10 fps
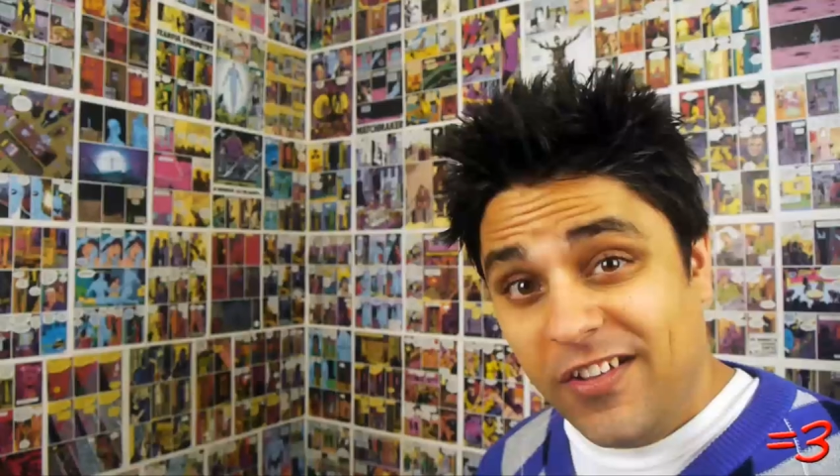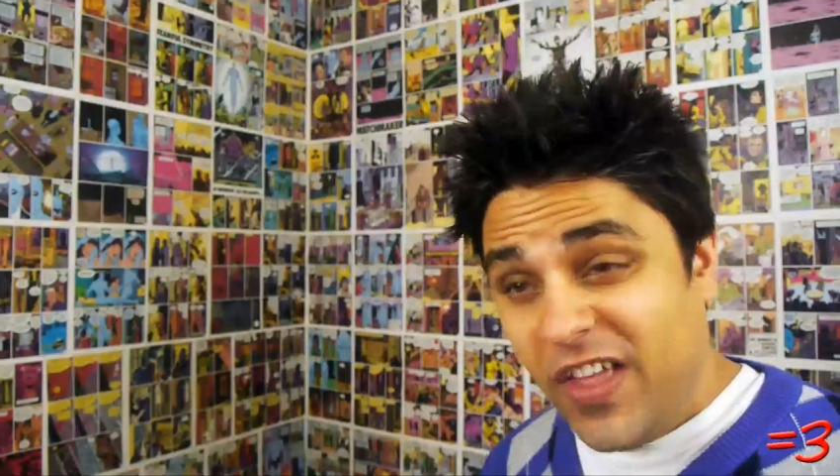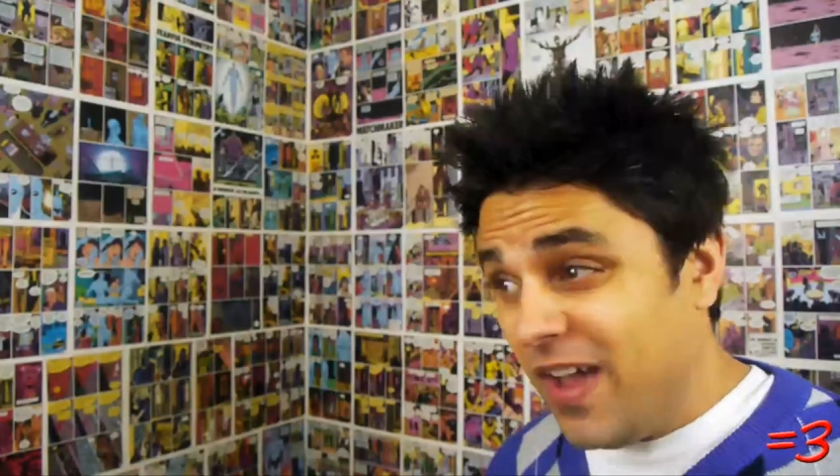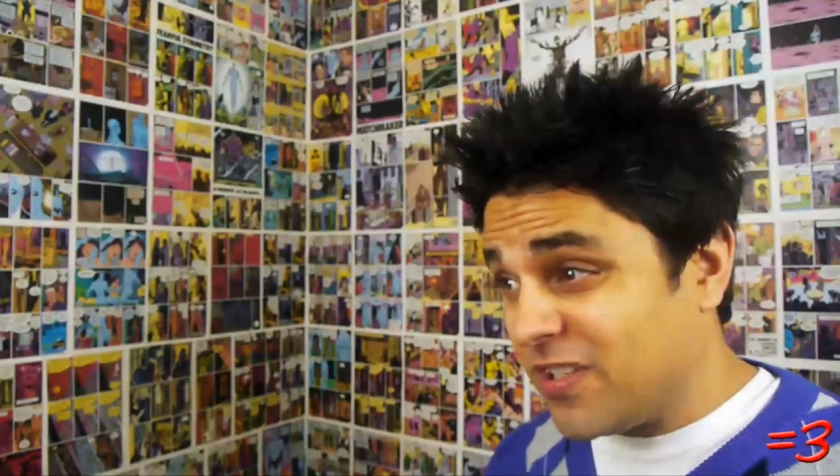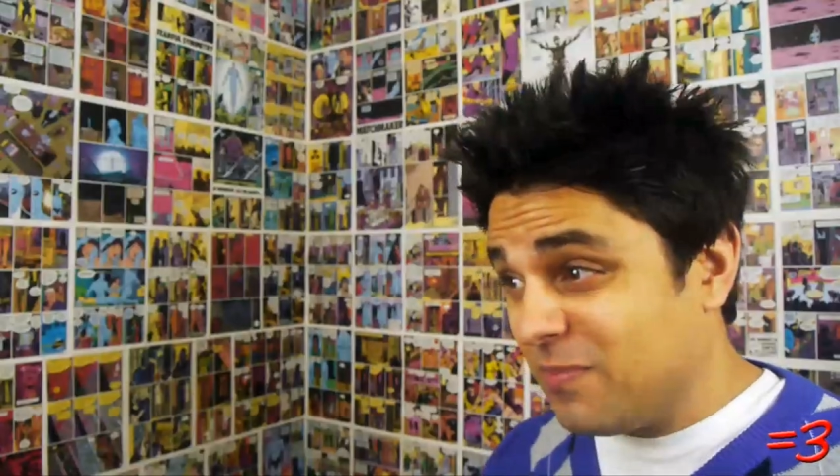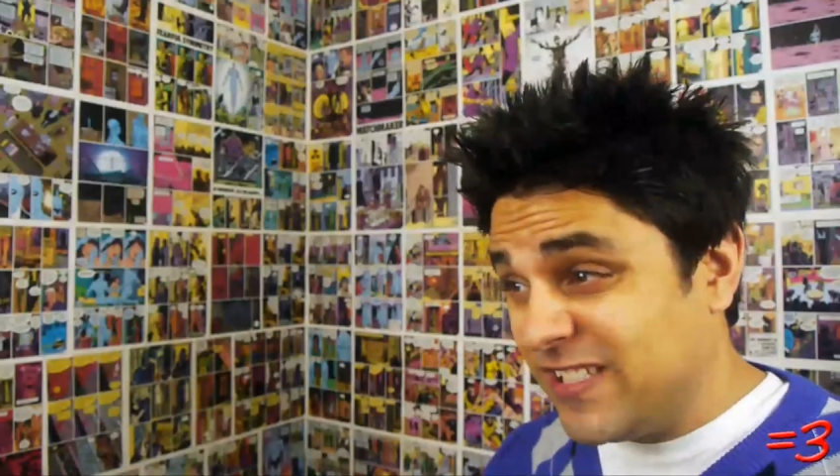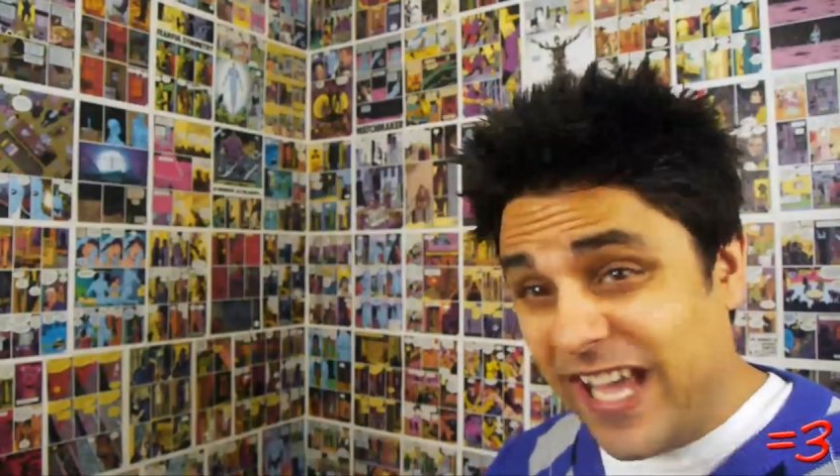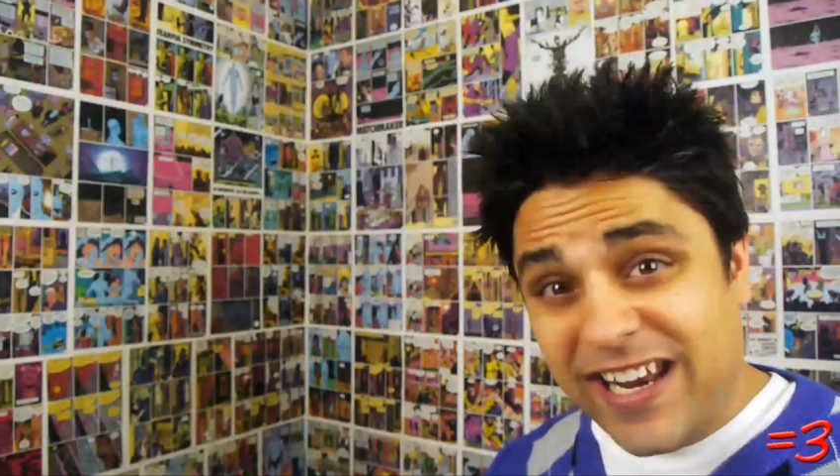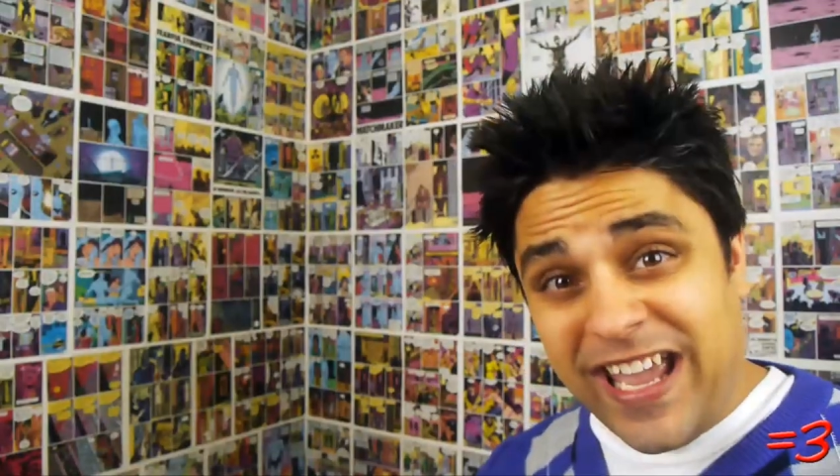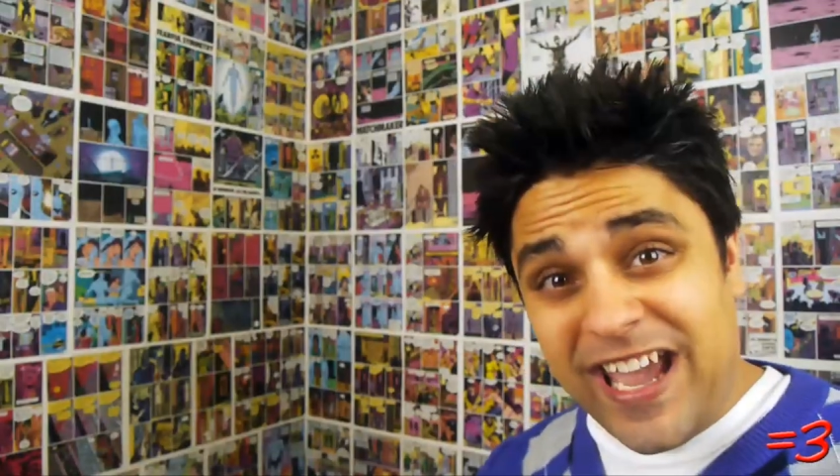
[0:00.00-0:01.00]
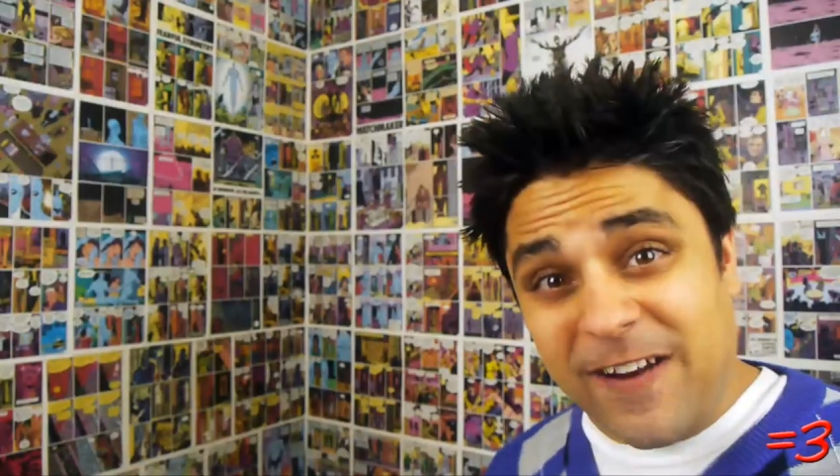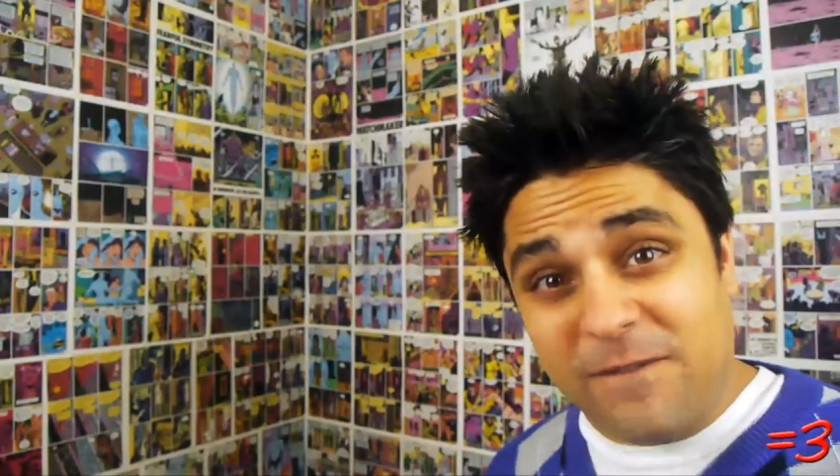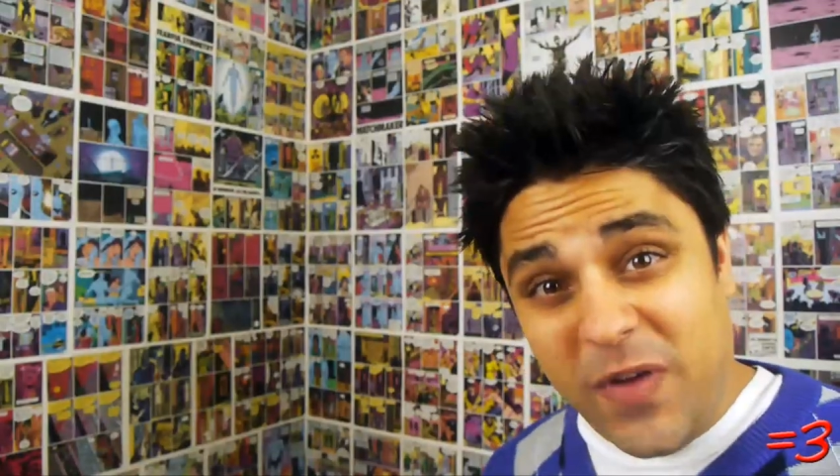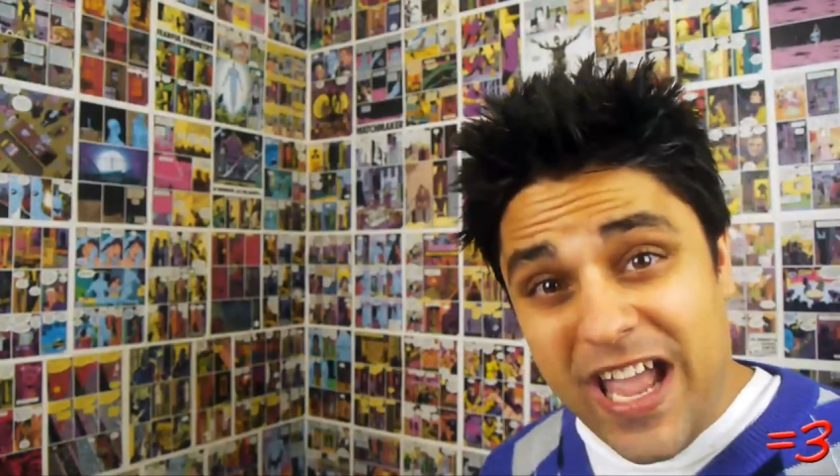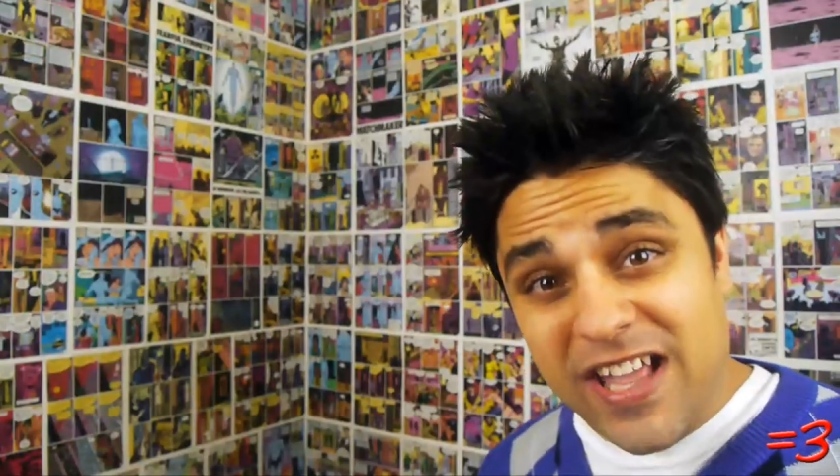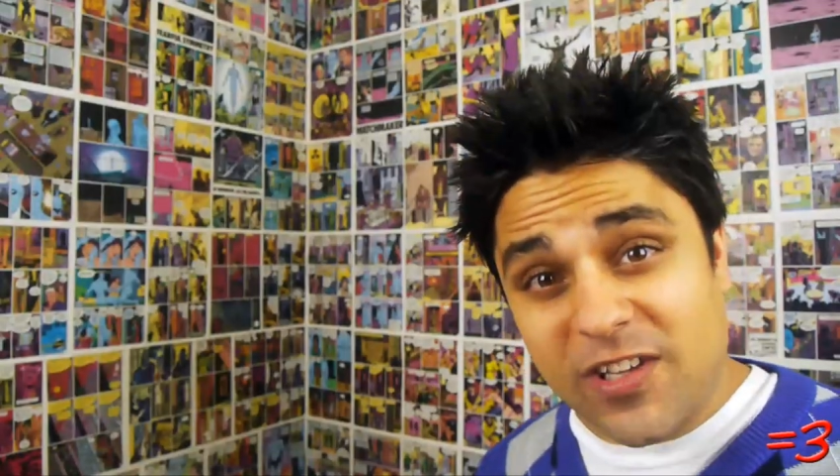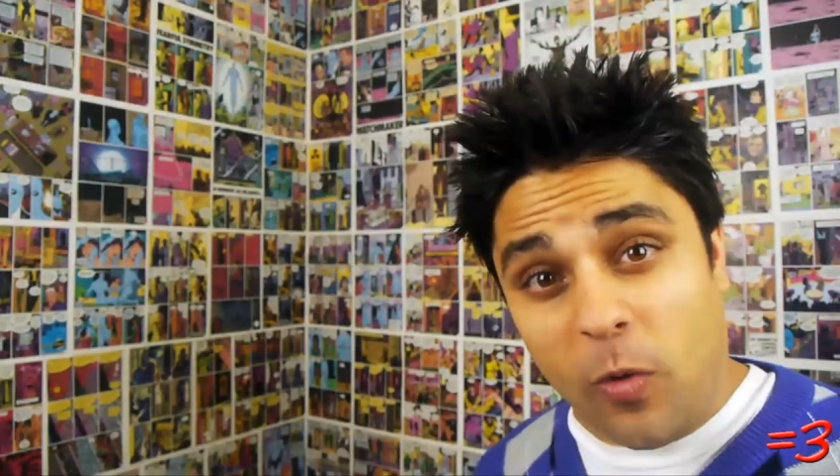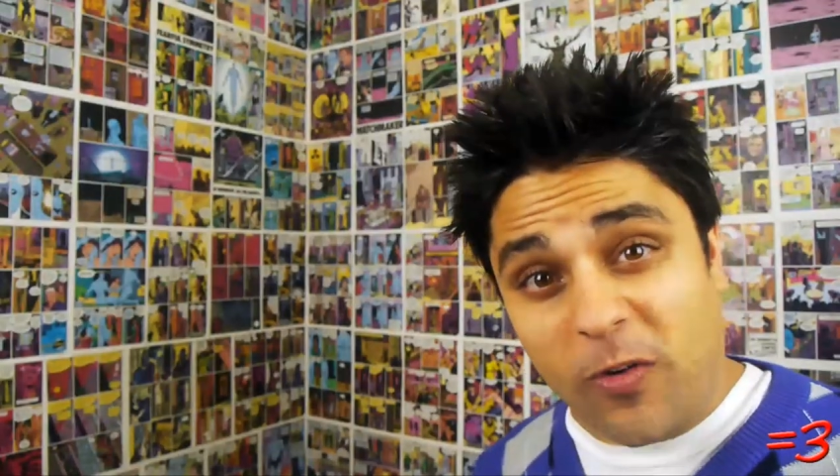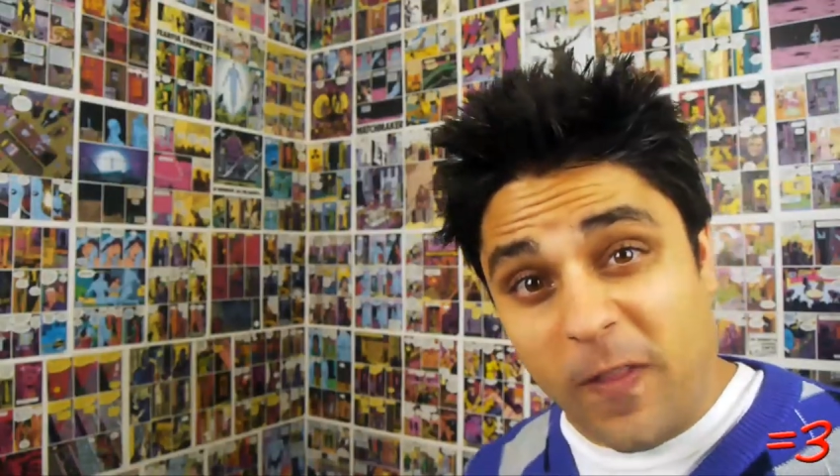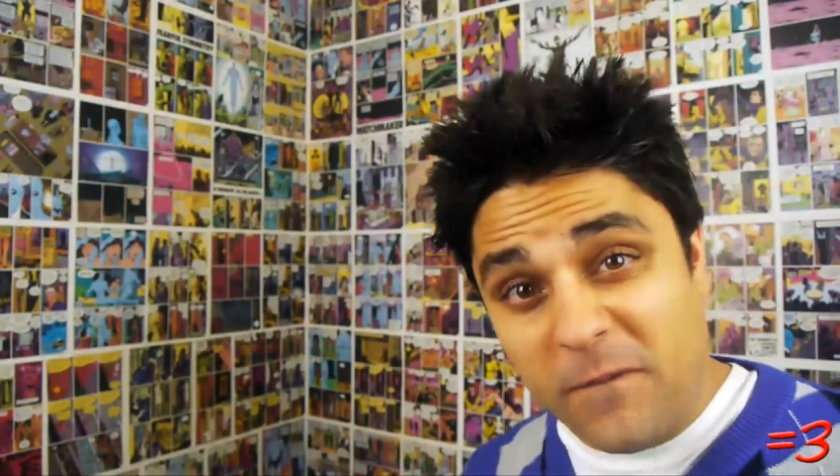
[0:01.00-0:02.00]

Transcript: they have some dedicated fans over in the